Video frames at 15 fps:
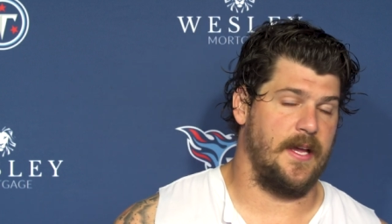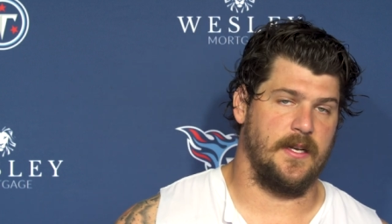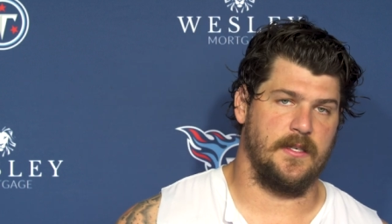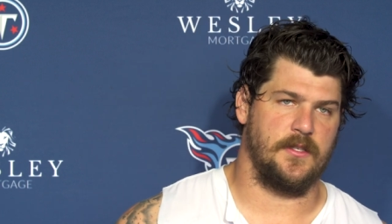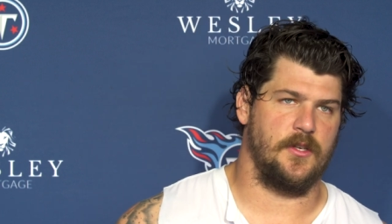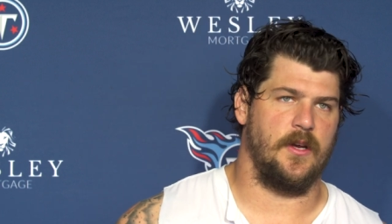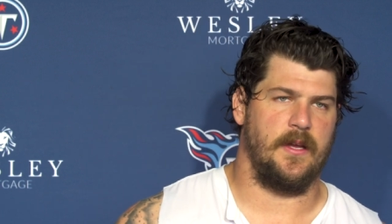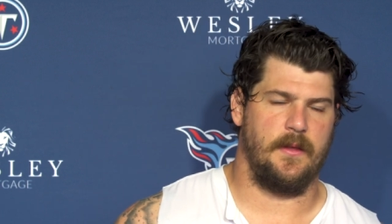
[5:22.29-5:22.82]
And
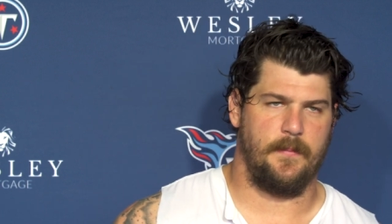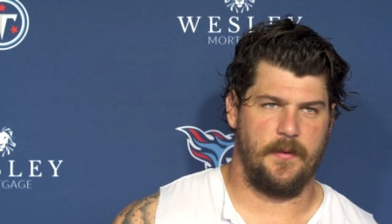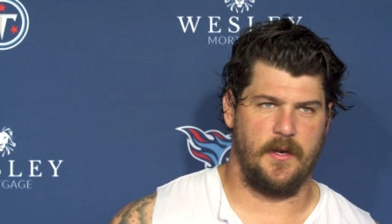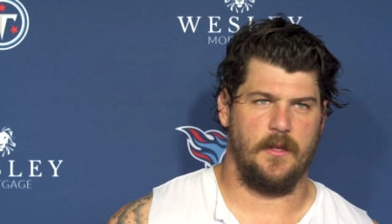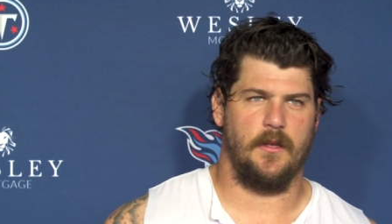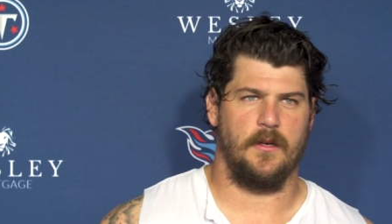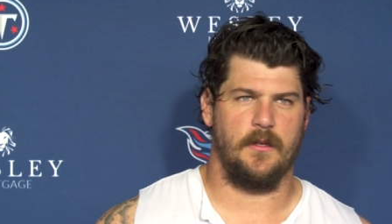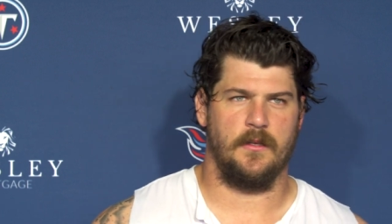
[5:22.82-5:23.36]
so you put a
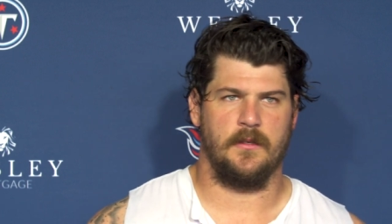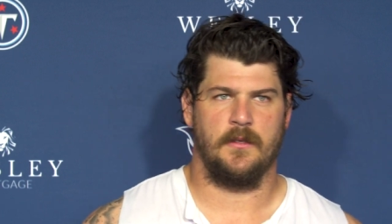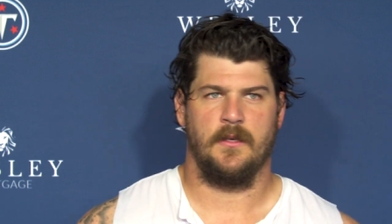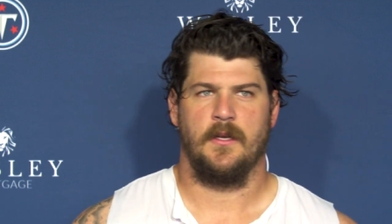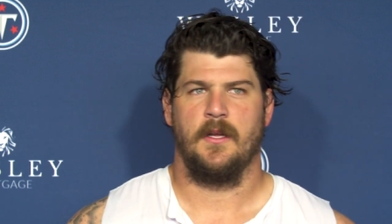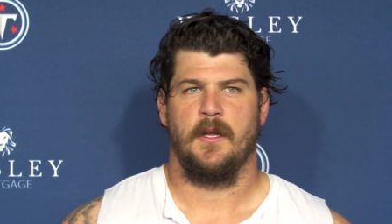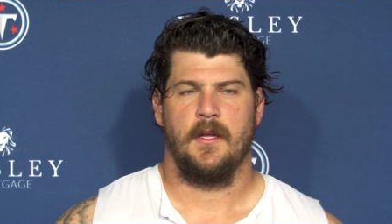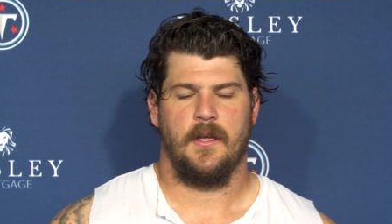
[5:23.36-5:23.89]
little
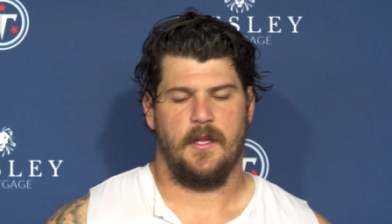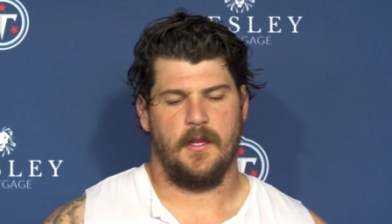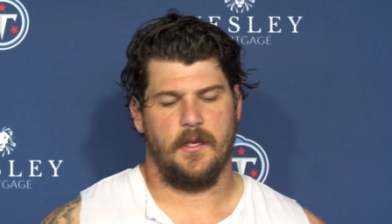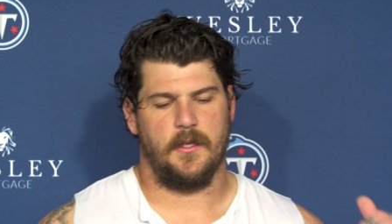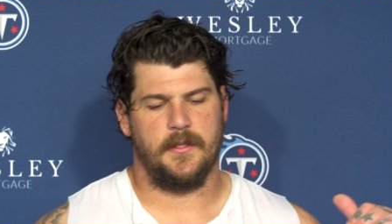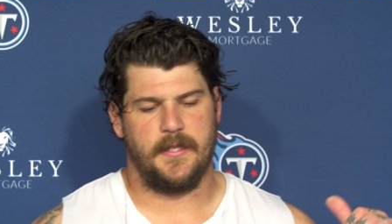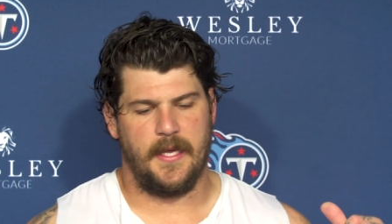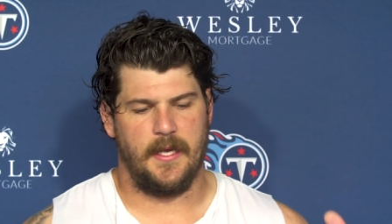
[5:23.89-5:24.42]

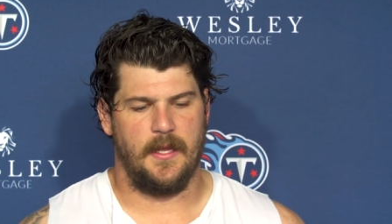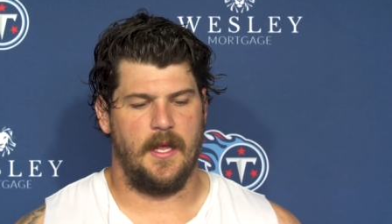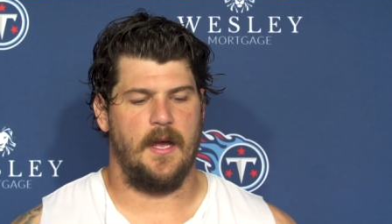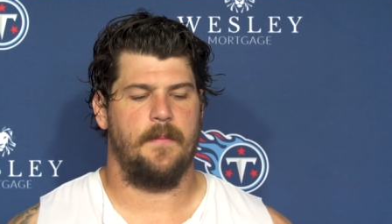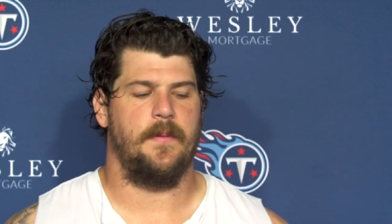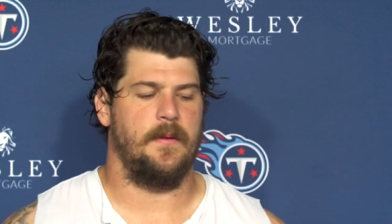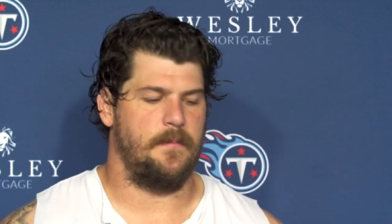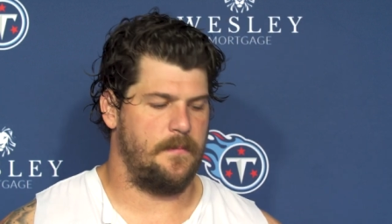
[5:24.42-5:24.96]
deal
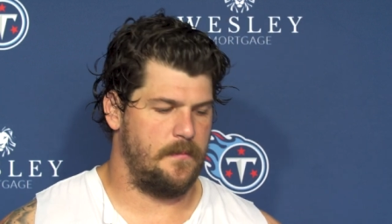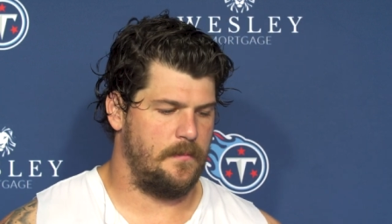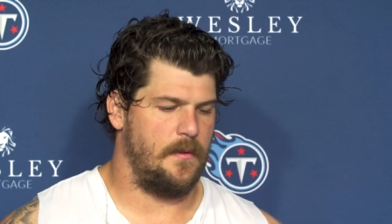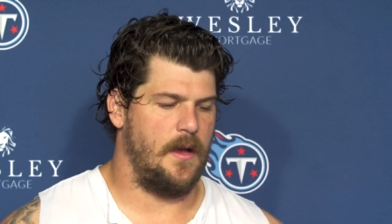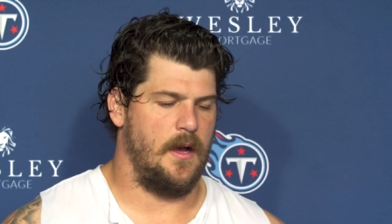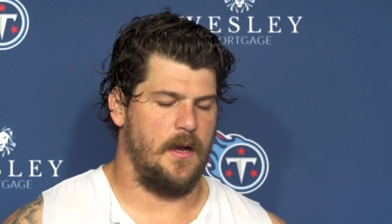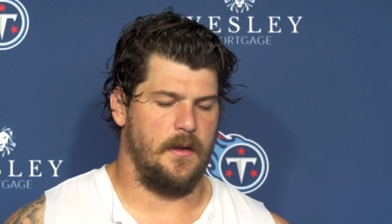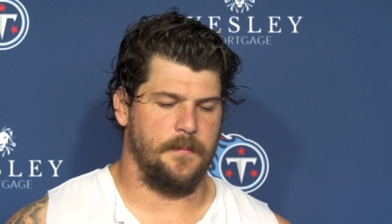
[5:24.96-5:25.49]
up, and
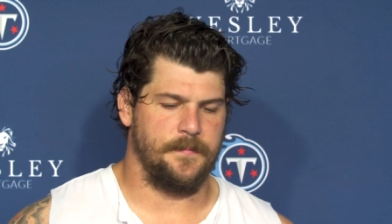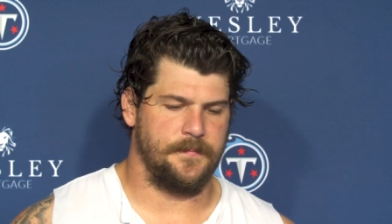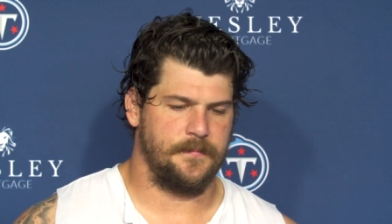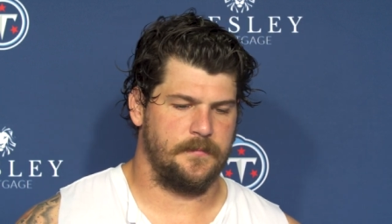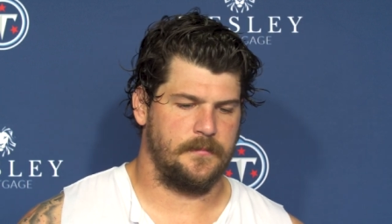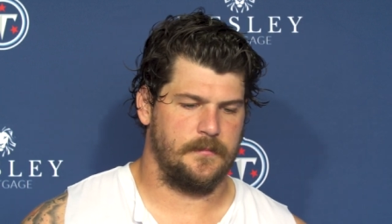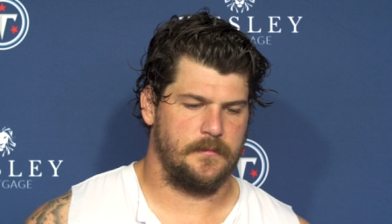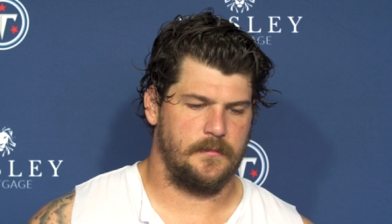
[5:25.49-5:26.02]

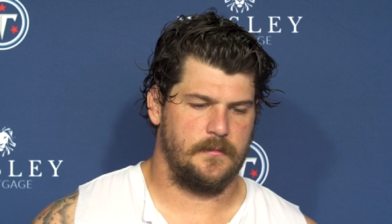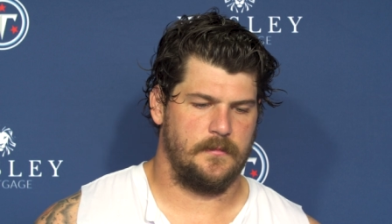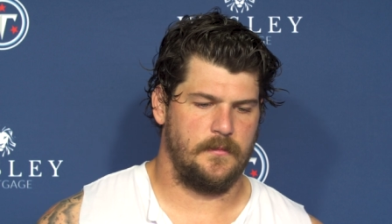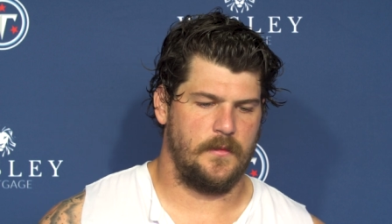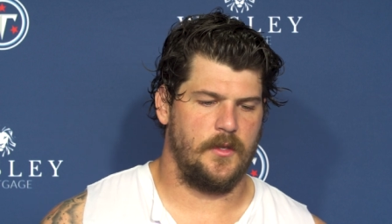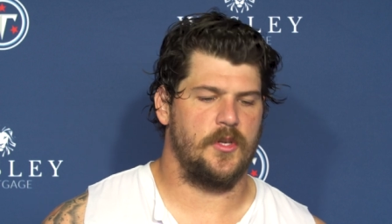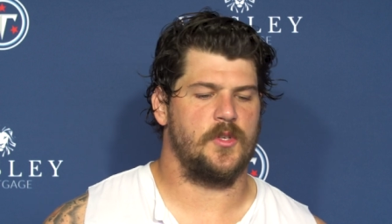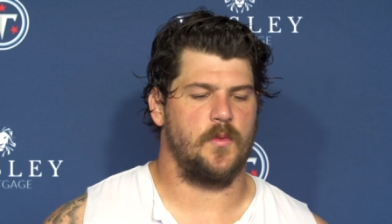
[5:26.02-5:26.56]

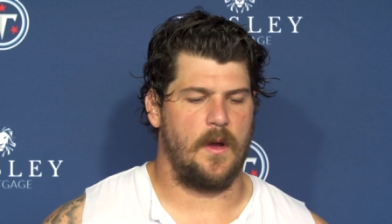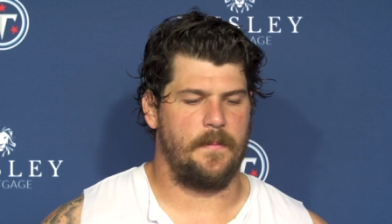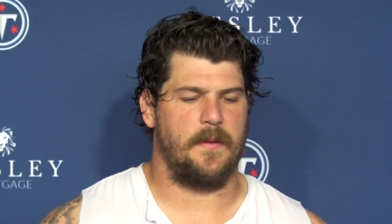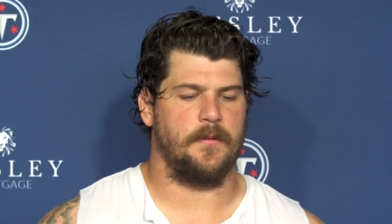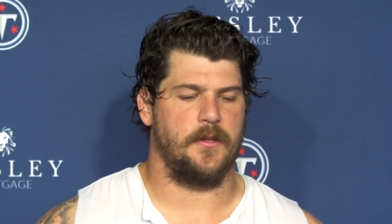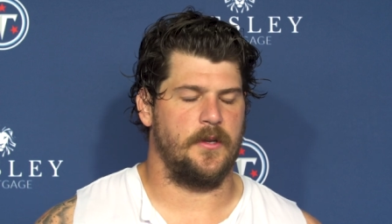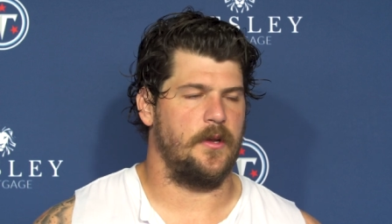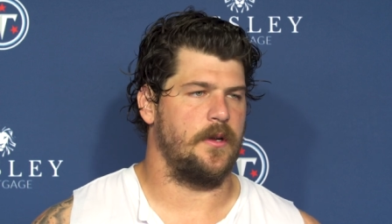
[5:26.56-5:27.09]
you just want
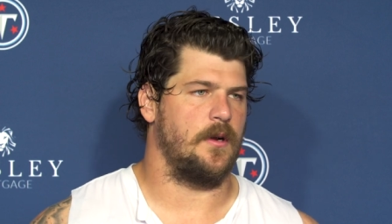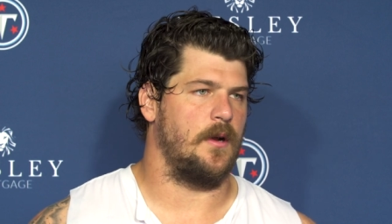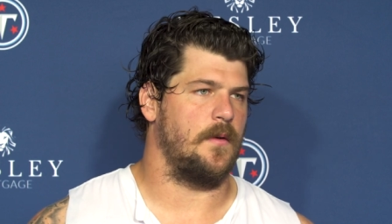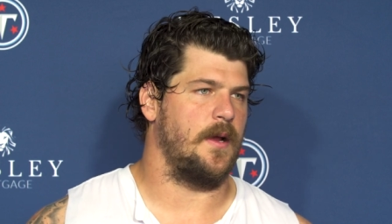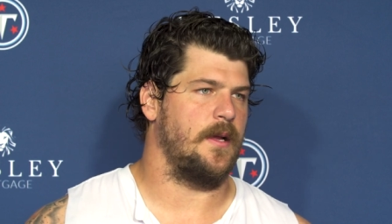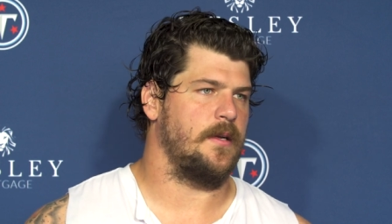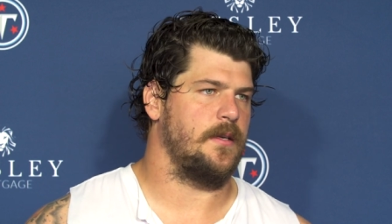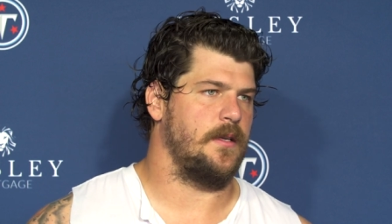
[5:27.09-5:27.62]
people to know you're all
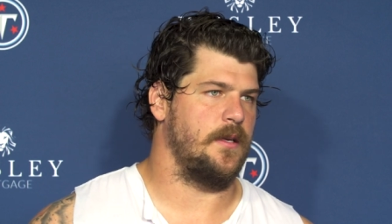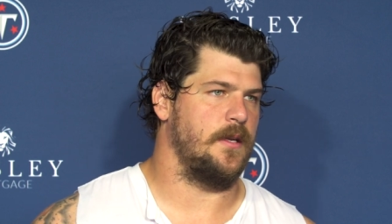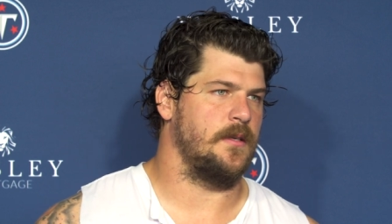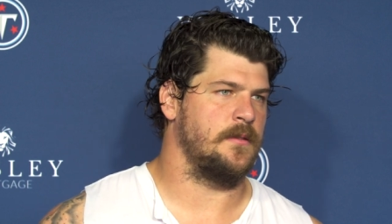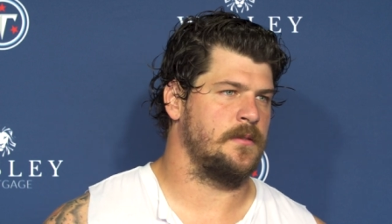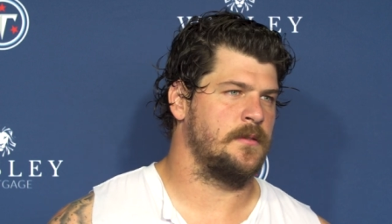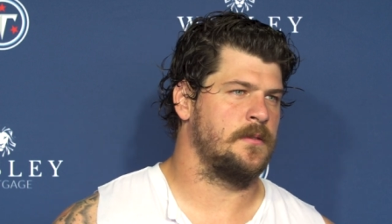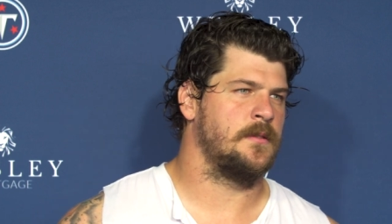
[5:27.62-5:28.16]
right. You know.